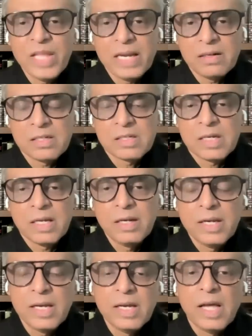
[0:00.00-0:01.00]
that
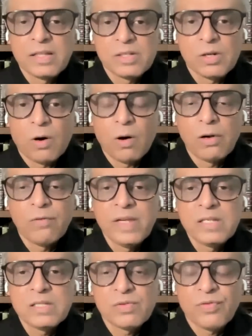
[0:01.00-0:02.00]
India has
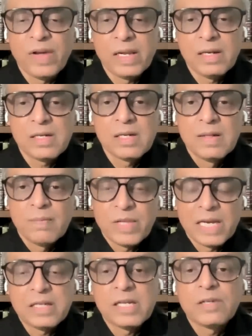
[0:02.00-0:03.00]
always felt
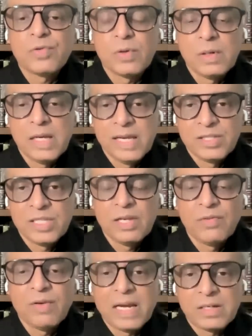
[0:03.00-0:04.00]
that it will
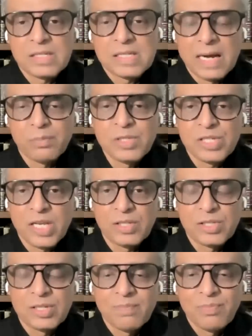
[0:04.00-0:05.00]
achieve at some
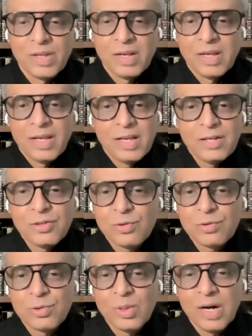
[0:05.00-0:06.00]
stage. It
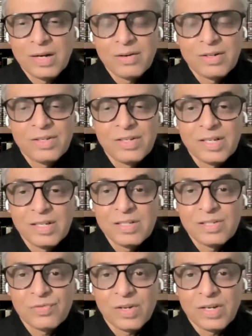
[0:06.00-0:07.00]
took 200
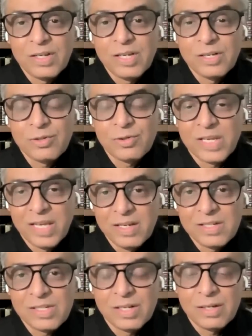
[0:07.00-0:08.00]
years for India to gain
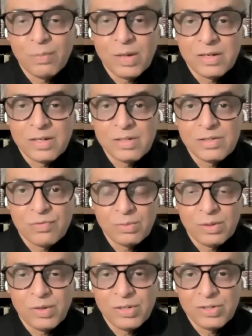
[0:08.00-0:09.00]
its independence from
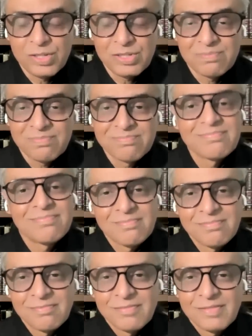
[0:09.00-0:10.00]
the British.
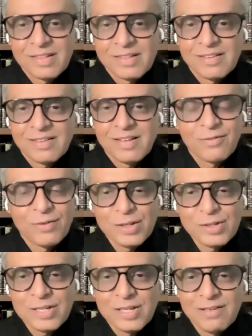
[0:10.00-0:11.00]
We are
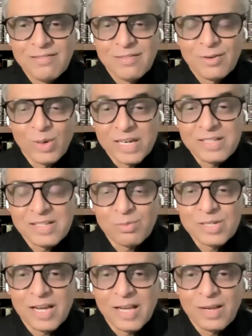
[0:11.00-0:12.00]
still quite
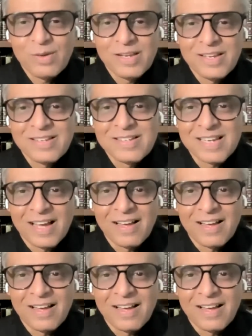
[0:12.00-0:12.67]
some time in